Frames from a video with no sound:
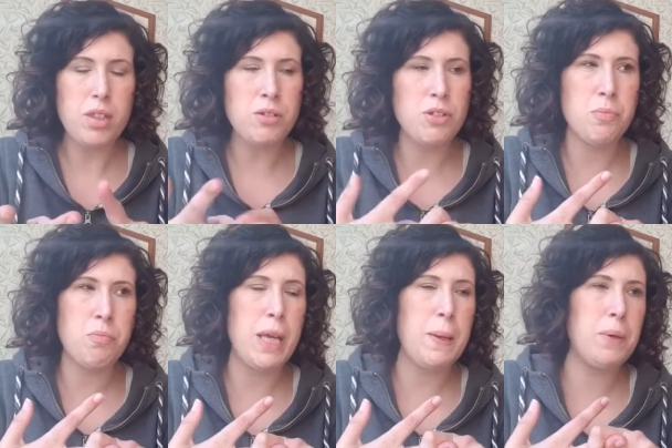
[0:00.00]
Some
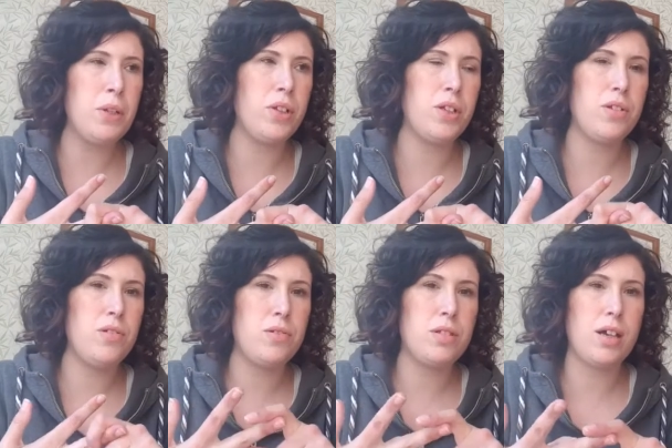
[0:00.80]
people
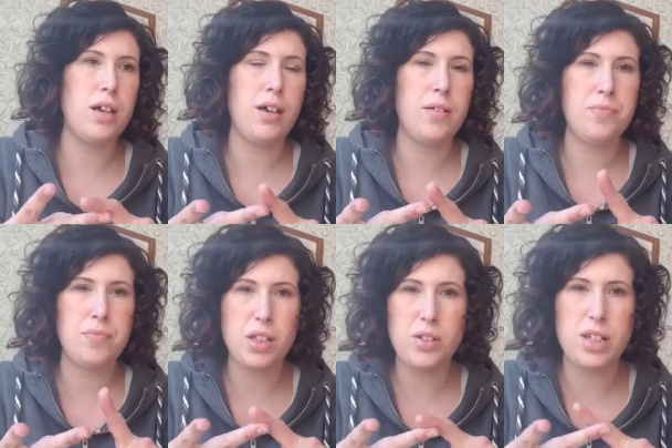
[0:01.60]
use,
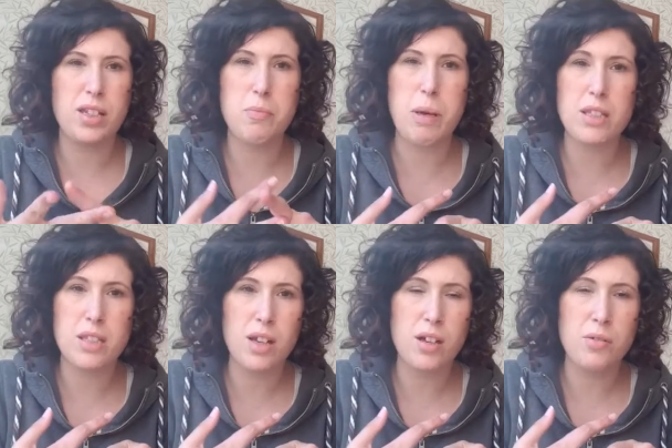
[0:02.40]
they'll use like
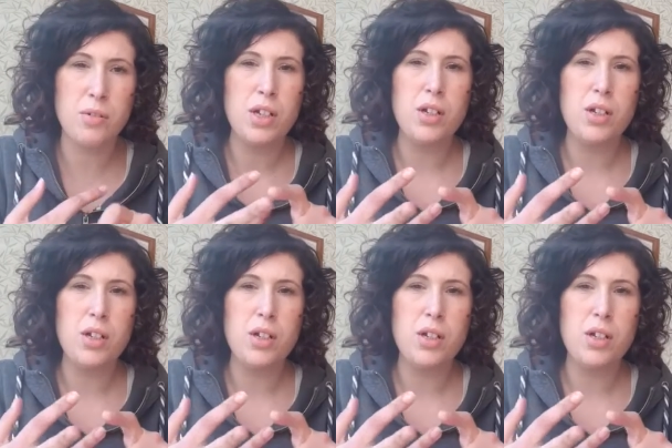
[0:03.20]
Tabasco